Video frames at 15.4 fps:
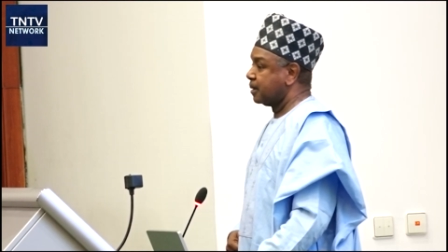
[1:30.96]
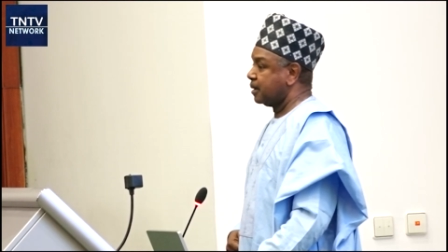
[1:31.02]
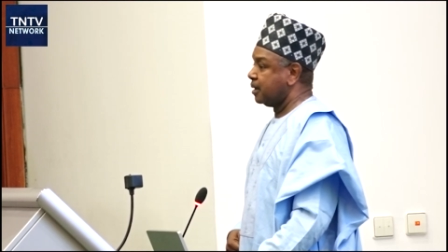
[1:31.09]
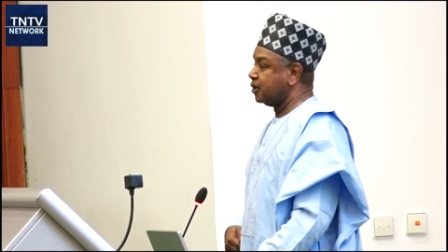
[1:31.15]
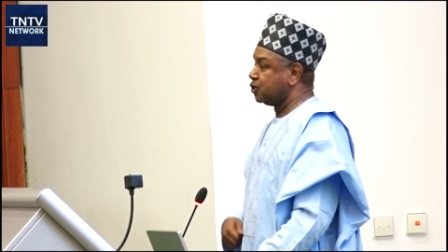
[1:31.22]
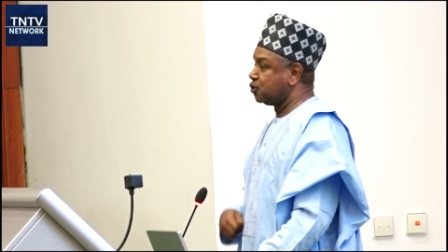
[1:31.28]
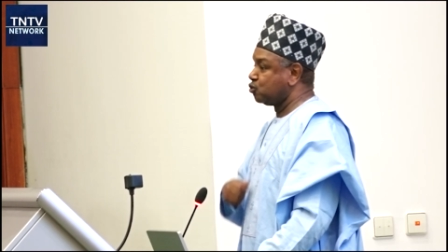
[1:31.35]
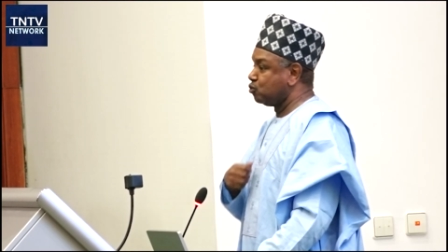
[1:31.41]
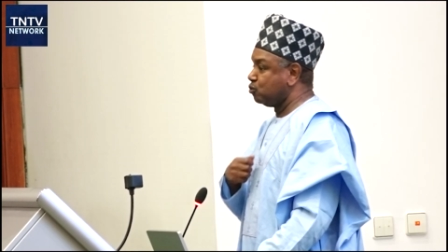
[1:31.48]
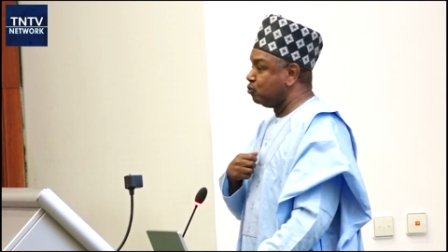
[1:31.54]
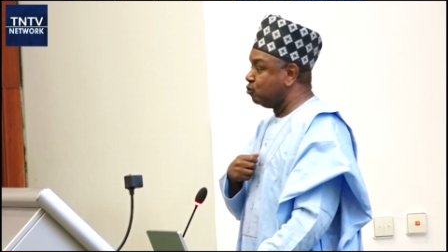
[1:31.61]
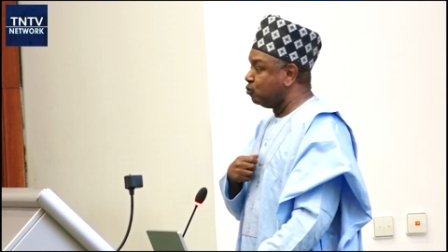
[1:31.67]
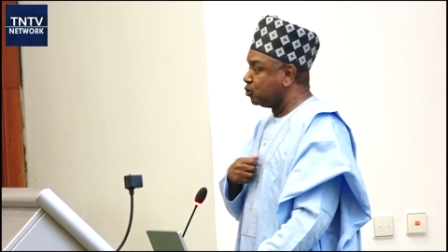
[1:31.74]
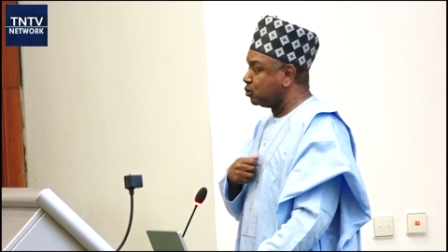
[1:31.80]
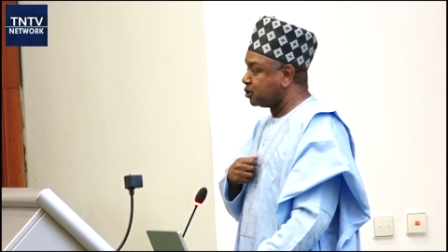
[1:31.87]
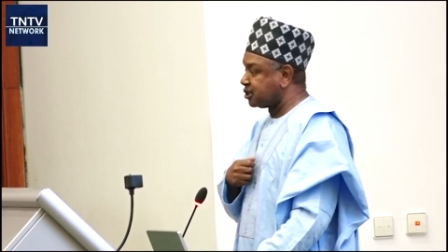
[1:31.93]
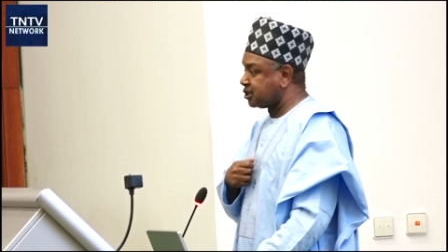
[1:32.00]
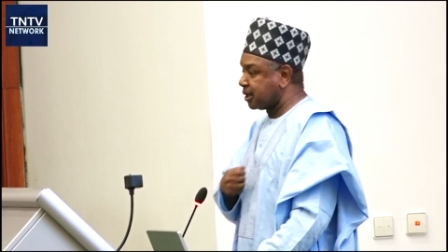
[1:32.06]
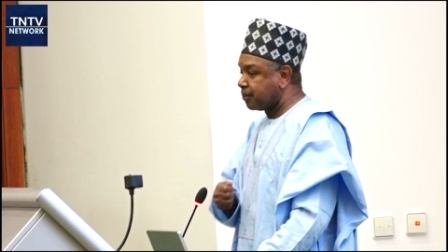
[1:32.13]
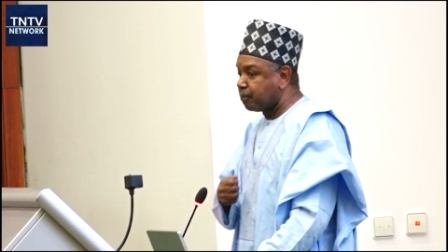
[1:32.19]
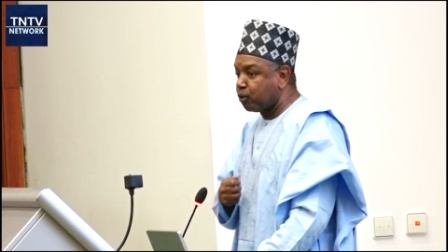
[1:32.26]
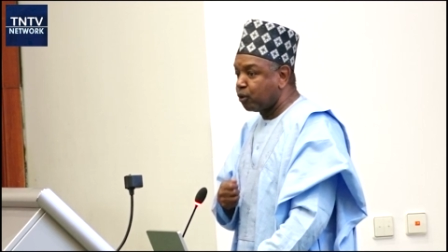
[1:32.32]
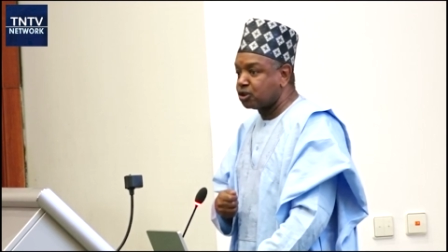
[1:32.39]
is to
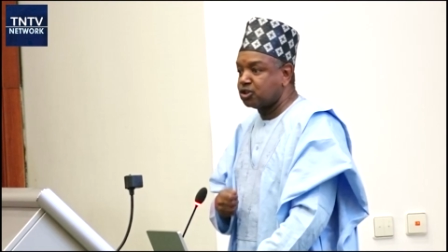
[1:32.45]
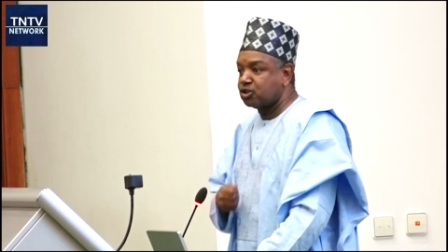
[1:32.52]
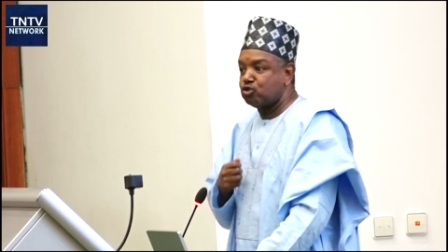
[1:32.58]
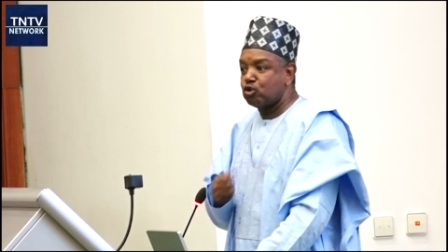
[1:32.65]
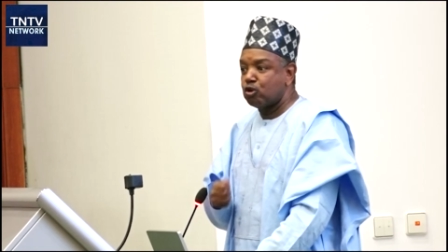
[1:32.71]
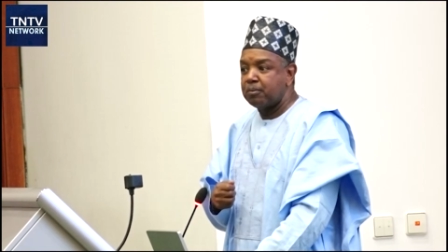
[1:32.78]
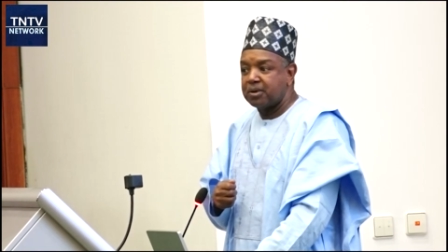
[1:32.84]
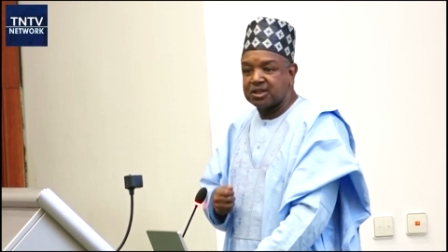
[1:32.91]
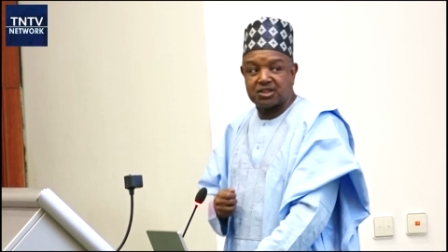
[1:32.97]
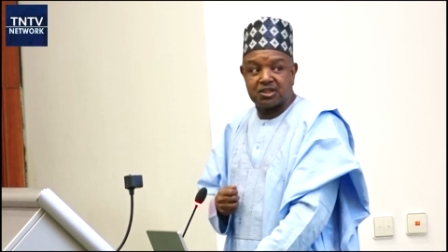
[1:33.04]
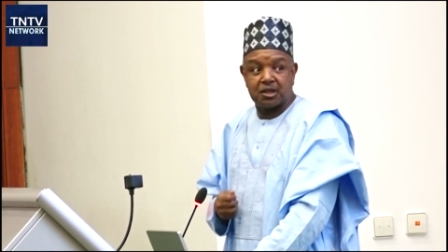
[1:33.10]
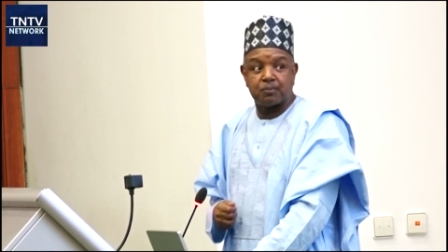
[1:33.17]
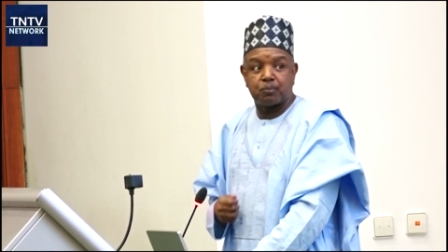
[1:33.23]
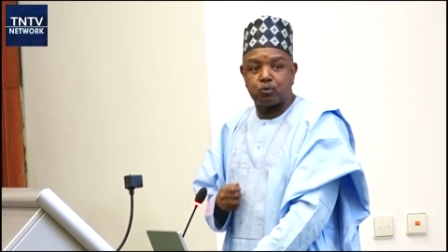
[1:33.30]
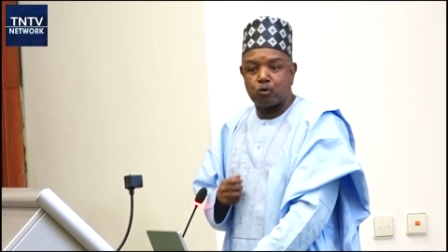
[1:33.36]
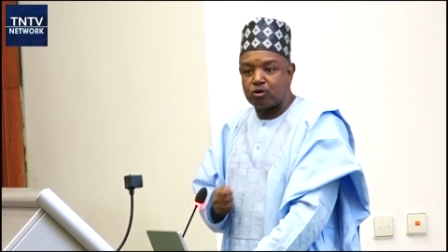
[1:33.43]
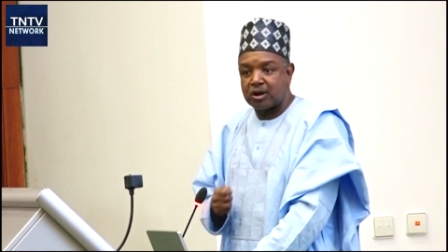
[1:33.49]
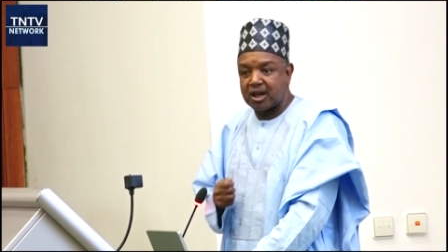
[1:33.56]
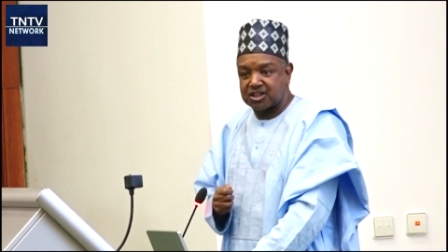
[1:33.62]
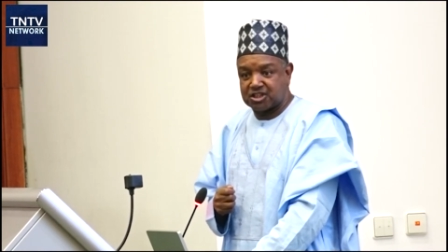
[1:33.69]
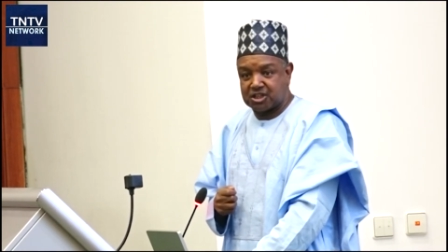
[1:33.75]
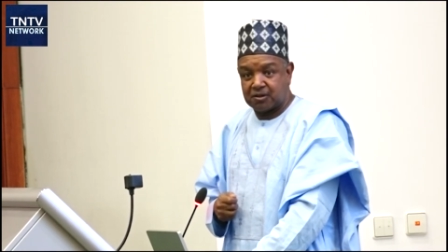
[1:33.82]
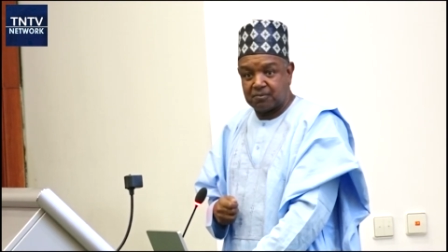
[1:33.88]
support domestic
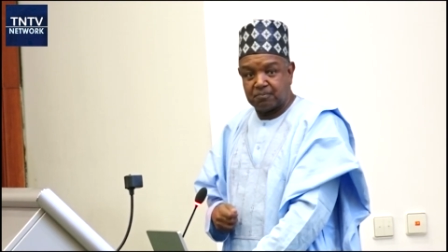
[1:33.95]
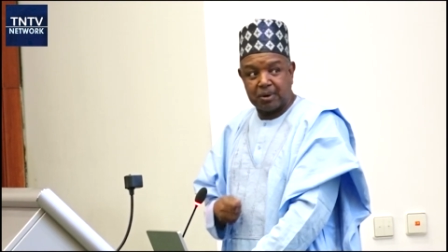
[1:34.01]
production,